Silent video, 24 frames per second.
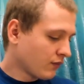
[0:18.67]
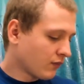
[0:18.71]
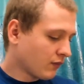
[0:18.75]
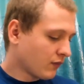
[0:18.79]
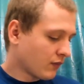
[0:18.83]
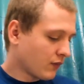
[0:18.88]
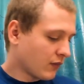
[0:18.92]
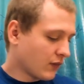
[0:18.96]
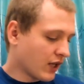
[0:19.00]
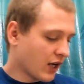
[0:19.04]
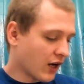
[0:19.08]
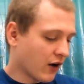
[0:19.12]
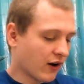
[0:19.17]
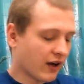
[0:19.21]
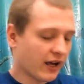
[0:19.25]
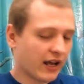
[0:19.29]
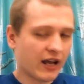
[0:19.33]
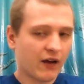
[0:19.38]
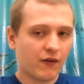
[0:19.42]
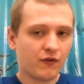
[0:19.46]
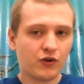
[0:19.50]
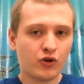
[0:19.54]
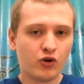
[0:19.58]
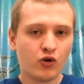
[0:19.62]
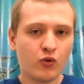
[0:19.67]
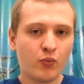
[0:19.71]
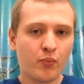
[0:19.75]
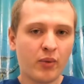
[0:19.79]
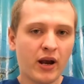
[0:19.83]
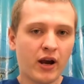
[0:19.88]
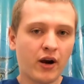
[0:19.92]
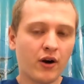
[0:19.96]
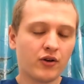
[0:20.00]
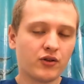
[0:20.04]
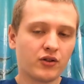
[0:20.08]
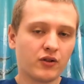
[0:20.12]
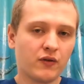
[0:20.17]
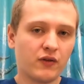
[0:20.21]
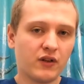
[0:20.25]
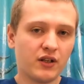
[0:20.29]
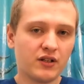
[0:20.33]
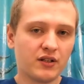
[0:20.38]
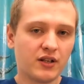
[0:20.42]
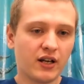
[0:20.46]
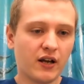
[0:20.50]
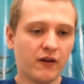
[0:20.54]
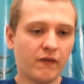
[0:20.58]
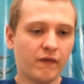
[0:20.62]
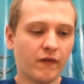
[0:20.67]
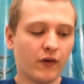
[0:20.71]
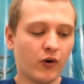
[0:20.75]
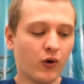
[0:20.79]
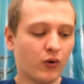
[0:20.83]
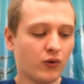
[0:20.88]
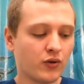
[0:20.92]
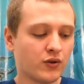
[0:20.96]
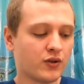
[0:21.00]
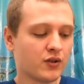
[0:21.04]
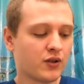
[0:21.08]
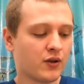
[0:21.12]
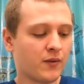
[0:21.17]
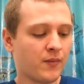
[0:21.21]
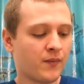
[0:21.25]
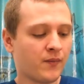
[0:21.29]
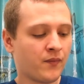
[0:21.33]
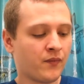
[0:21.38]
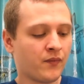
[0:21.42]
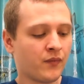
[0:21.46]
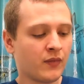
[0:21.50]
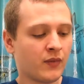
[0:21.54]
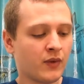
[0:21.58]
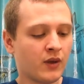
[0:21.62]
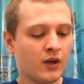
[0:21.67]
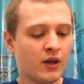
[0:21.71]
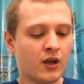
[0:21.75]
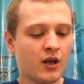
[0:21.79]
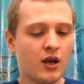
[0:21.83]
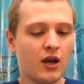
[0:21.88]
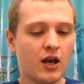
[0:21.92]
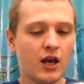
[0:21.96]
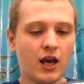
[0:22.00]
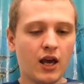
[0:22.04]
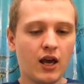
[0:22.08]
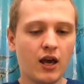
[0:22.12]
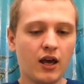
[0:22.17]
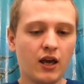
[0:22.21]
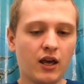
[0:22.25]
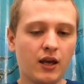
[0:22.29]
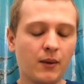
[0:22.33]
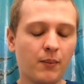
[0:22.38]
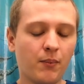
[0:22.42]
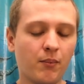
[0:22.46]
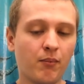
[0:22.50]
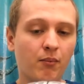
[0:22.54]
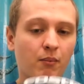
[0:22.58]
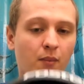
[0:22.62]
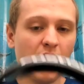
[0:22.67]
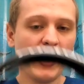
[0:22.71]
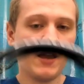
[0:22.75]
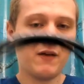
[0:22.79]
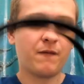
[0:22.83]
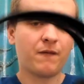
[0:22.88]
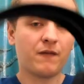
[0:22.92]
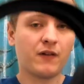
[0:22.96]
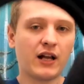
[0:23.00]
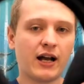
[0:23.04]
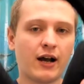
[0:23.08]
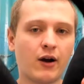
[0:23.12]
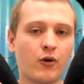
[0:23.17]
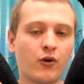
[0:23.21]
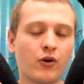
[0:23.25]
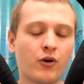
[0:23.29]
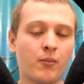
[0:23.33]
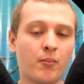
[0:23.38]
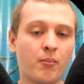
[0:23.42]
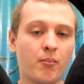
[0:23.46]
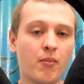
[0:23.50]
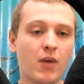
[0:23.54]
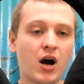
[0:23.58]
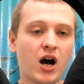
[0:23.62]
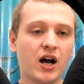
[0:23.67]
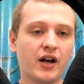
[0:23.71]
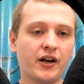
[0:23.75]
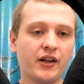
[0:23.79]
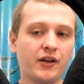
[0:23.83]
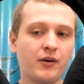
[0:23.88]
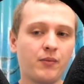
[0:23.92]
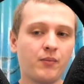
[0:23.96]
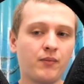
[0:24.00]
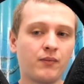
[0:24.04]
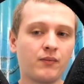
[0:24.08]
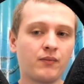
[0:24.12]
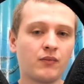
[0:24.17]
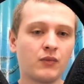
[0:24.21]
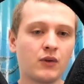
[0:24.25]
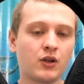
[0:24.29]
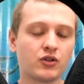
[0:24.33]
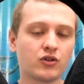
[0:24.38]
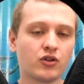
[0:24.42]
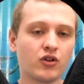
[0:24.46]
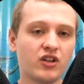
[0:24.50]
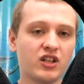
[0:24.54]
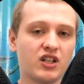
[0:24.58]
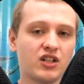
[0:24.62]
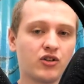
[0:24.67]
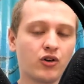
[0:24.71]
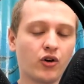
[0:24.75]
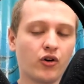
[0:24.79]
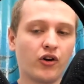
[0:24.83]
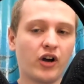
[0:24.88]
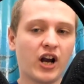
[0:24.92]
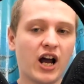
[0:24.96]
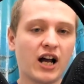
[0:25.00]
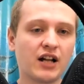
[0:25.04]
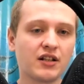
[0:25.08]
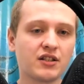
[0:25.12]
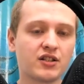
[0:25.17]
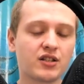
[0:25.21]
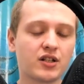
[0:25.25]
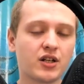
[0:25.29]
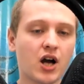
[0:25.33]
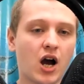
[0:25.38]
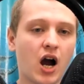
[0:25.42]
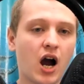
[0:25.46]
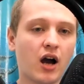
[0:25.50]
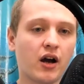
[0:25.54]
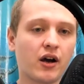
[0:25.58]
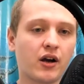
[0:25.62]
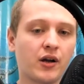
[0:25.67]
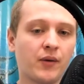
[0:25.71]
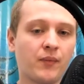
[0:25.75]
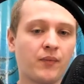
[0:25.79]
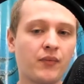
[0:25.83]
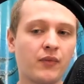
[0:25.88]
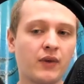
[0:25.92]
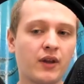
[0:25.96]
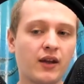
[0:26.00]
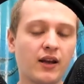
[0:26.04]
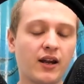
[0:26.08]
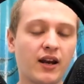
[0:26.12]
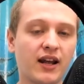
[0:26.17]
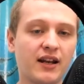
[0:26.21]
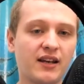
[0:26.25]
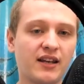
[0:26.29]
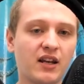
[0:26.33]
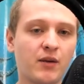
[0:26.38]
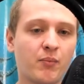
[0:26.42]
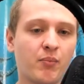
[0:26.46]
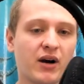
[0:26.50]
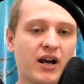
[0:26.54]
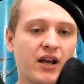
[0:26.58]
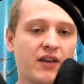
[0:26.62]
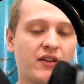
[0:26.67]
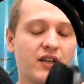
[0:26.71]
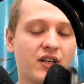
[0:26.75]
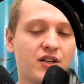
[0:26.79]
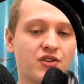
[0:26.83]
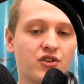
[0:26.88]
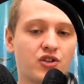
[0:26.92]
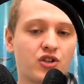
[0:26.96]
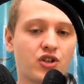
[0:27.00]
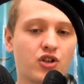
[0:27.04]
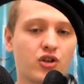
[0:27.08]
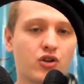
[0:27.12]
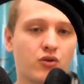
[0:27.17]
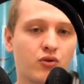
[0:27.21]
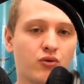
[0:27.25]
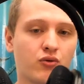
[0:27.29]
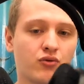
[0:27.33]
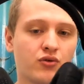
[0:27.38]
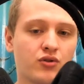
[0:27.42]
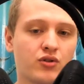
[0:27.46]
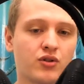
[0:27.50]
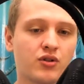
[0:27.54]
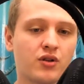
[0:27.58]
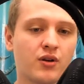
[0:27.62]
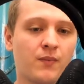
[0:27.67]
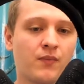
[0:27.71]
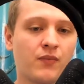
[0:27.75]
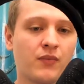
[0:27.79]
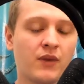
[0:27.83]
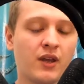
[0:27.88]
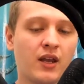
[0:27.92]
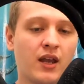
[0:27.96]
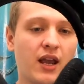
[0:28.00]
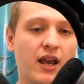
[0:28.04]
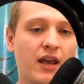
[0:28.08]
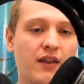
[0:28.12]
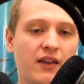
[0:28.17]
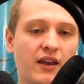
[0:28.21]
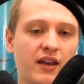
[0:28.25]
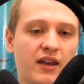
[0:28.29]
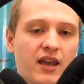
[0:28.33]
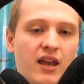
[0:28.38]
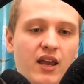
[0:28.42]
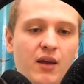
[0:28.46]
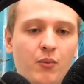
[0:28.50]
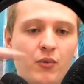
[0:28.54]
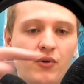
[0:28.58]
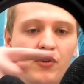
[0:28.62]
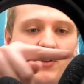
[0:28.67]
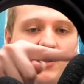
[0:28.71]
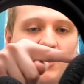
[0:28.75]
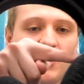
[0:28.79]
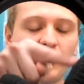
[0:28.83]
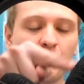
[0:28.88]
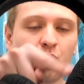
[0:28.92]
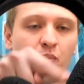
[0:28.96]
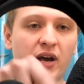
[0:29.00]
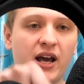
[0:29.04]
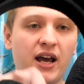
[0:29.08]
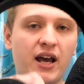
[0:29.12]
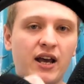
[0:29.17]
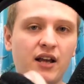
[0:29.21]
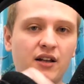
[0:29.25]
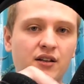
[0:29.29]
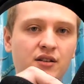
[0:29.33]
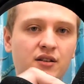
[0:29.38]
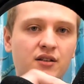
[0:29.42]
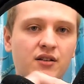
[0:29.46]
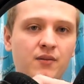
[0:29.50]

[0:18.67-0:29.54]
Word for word: Now I have two pairs of these headphones, a Mayflower modded, so these are not stock, and I did buy these used, and they came with these pads,